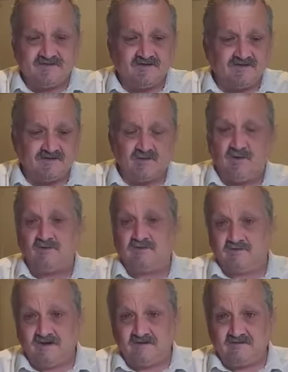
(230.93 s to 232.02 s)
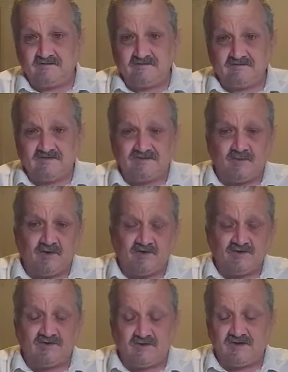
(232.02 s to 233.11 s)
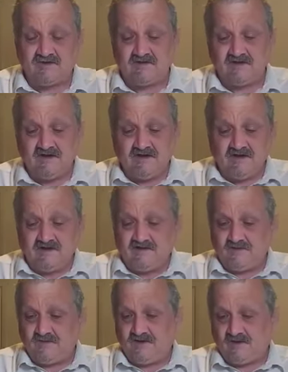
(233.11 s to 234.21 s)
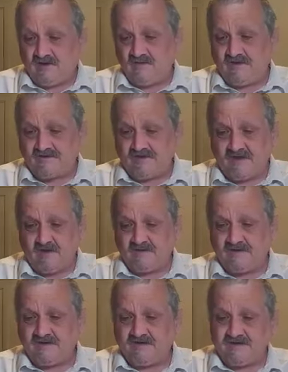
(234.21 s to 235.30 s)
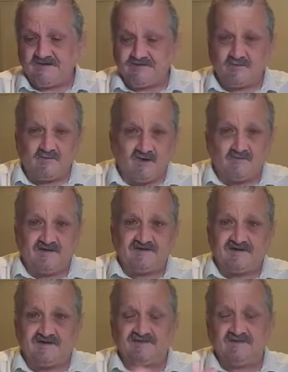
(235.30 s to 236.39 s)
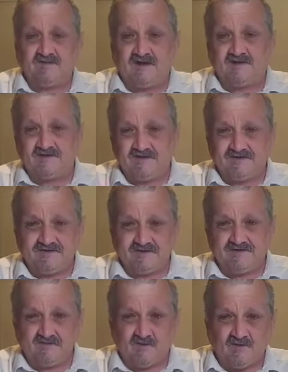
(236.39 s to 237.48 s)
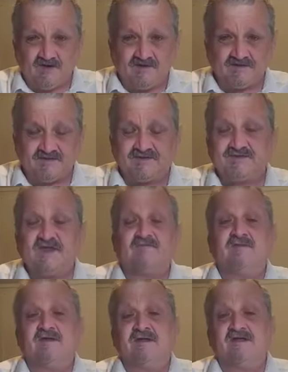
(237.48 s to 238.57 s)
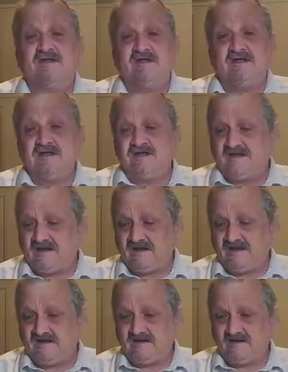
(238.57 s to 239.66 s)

You won't regret it. It's part of the learning about all about the hobby, and that's what my channel is about, teaching you different ways to save money and